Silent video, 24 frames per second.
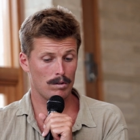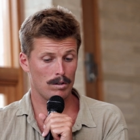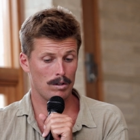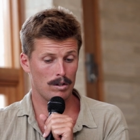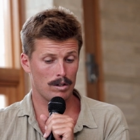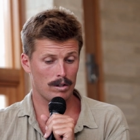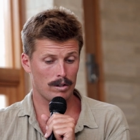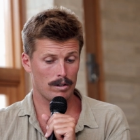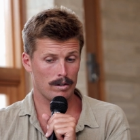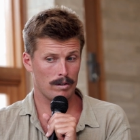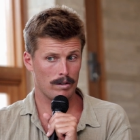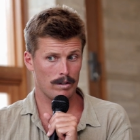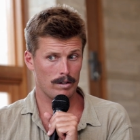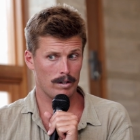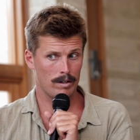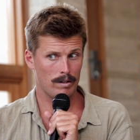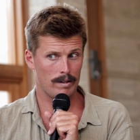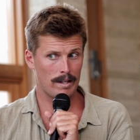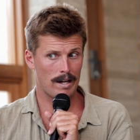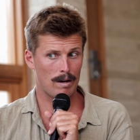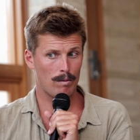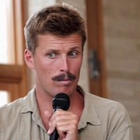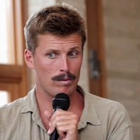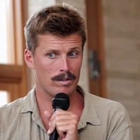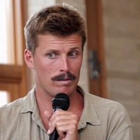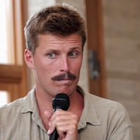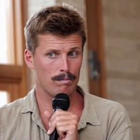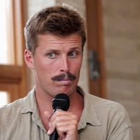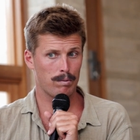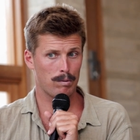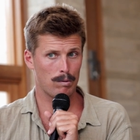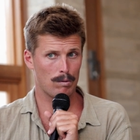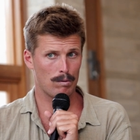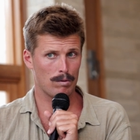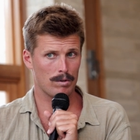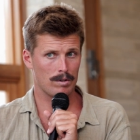You know, that was
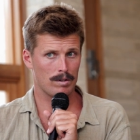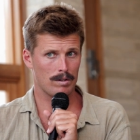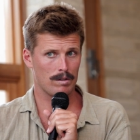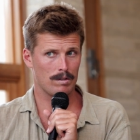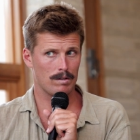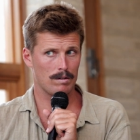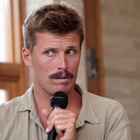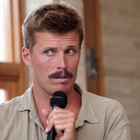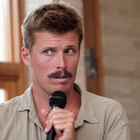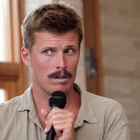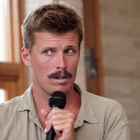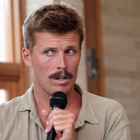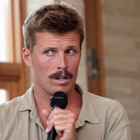important